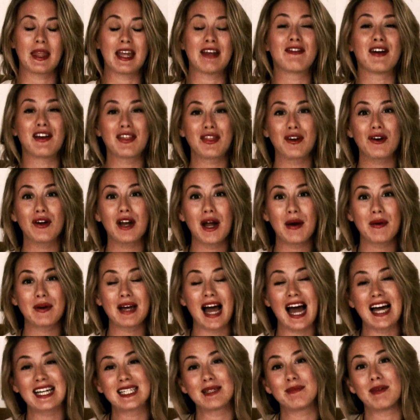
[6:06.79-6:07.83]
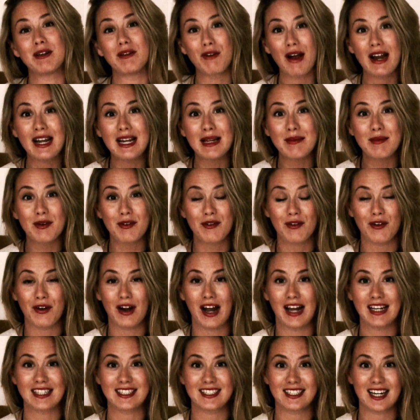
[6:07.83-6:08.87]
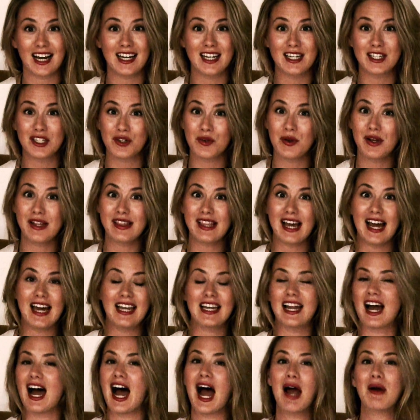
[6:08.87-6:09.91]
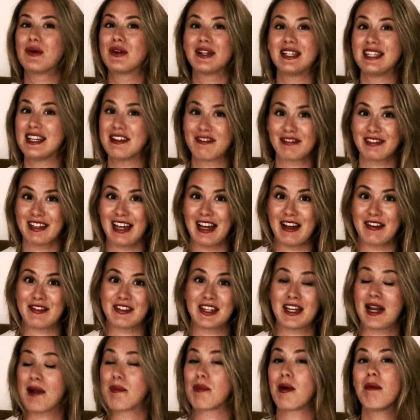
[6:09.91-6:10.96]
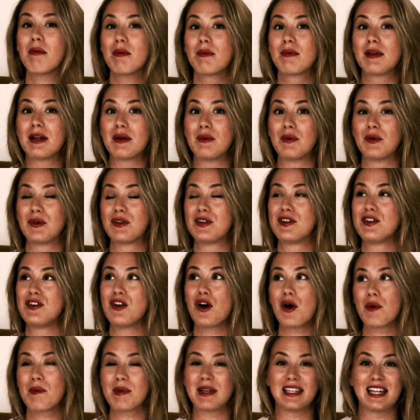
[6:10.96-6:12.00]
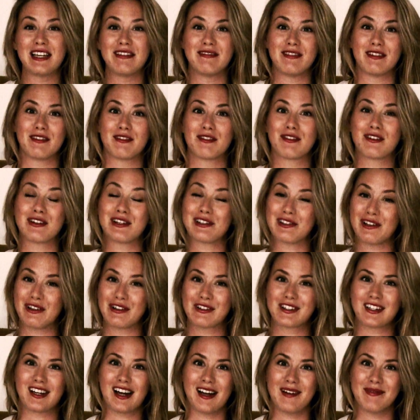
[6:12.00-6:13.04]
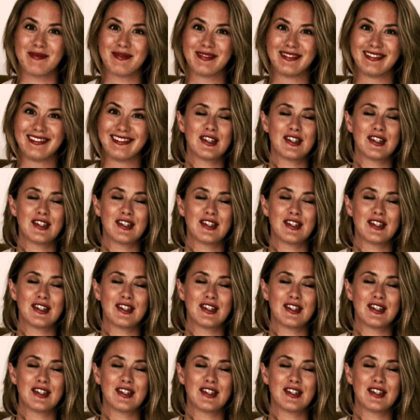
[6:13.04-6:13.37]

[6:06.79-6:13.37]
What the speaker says: If I thought I had to be ready before I started doing that, I wouldn't have left, and I probably would not be leaving for a long time.